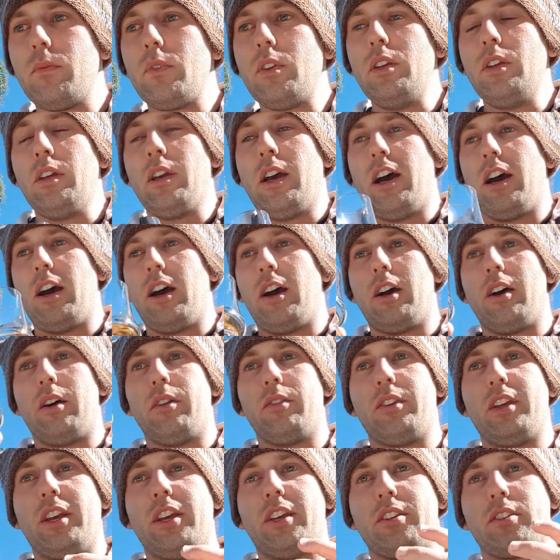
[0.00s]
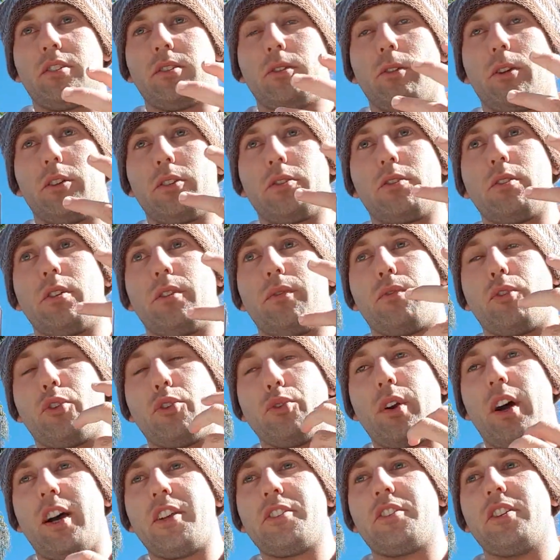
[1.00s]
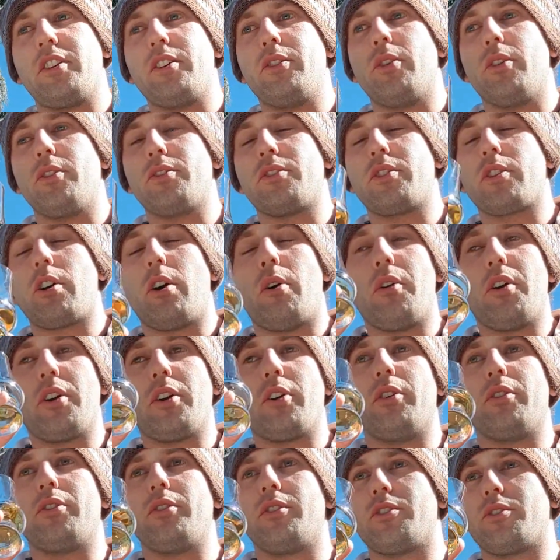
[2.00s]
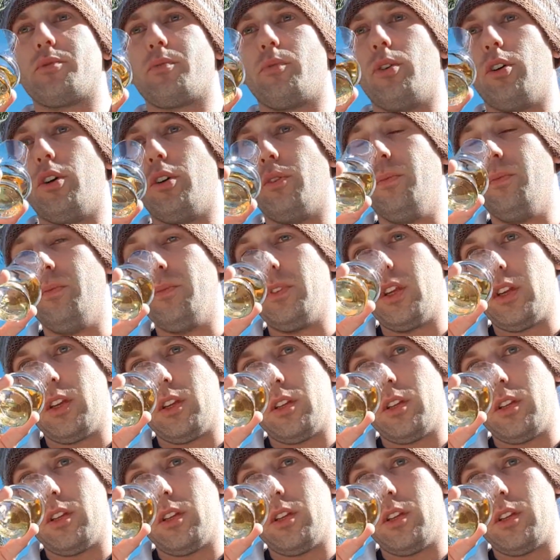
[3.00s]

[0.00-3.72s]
There's lots of grassy notes going on as well.